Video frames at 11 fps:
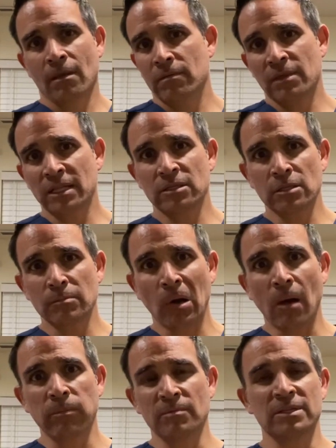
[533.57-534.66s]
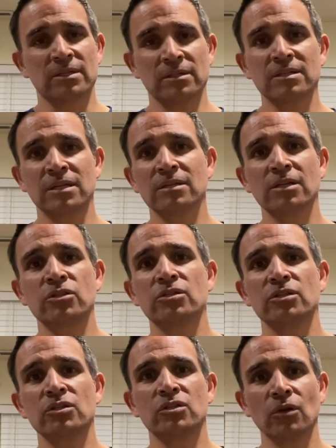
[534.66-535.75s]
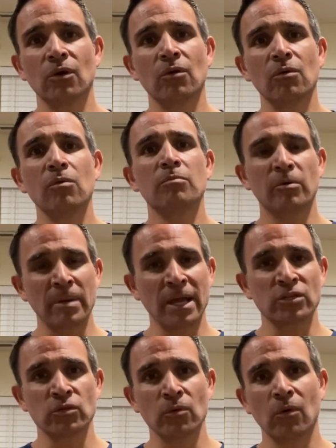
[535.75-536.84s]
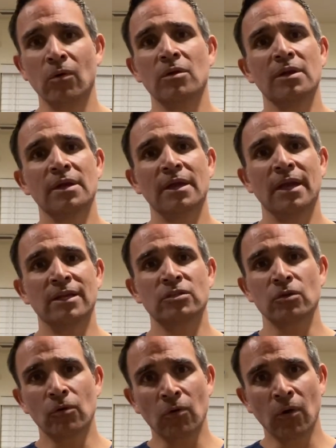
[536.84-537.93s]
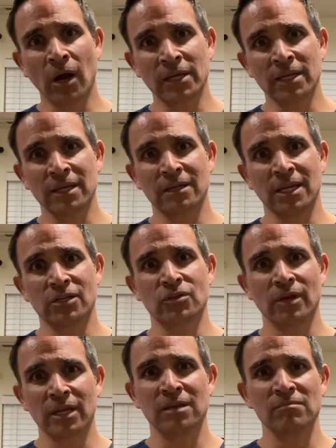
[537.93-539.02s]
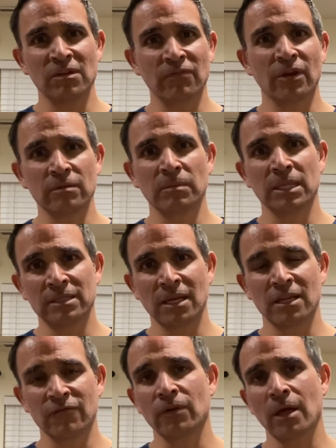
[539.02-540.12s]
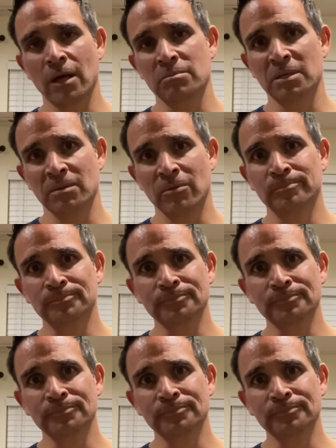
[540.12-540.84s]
That's the problem, is that this condition is so perpetual and so chronic in nature, it can be very debilitating for a lot of people.